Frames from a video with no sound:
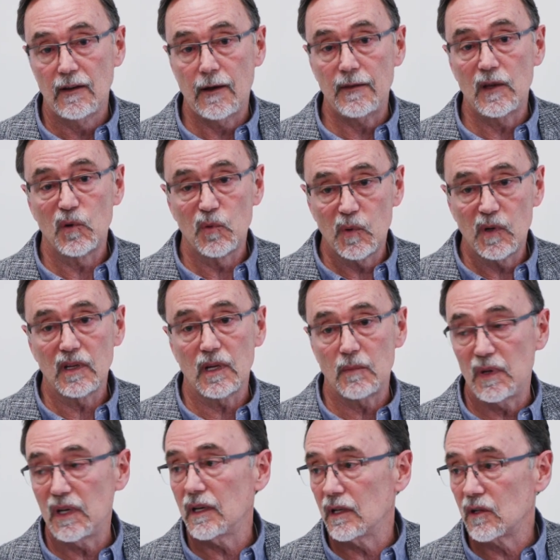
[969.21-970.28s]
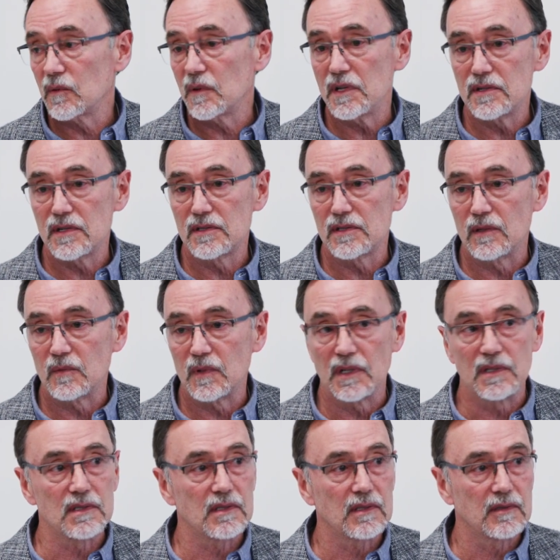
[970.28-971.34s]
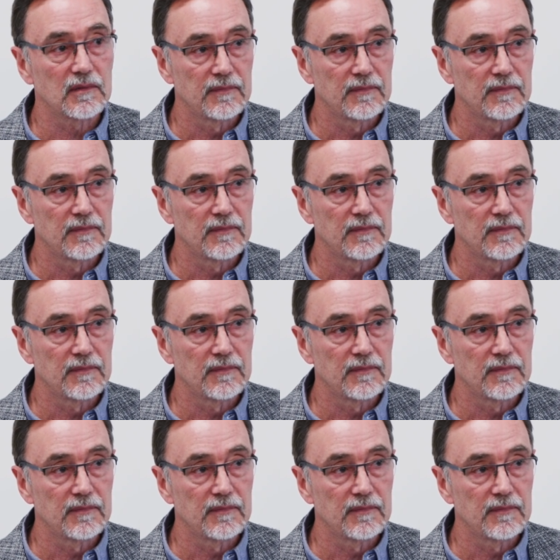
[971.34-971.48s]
and they're really big increases in risk.